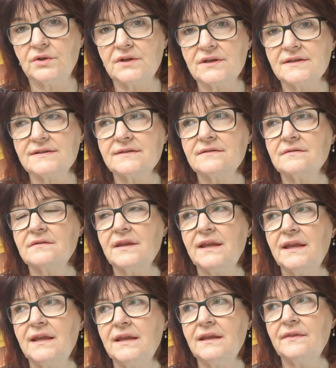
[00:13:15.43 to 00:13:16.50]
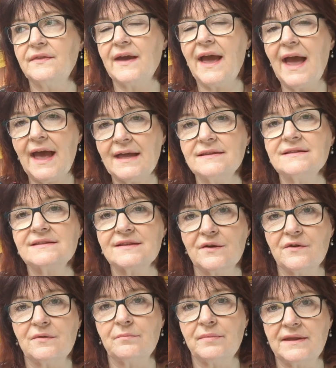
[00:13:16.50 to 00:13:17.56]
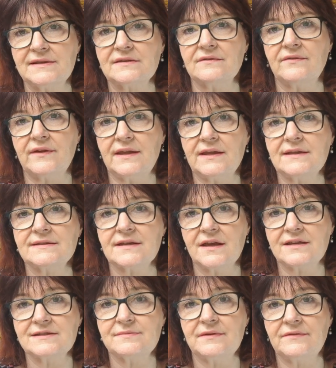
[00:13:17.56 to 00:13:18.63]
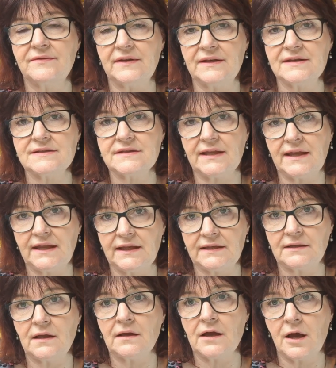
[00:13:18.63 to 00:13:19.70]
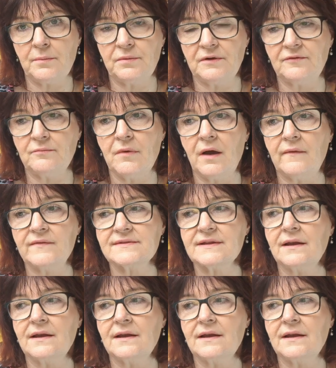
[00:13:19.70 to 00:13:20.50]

because the hand sewing bit of it is going to be finished in a couple of months,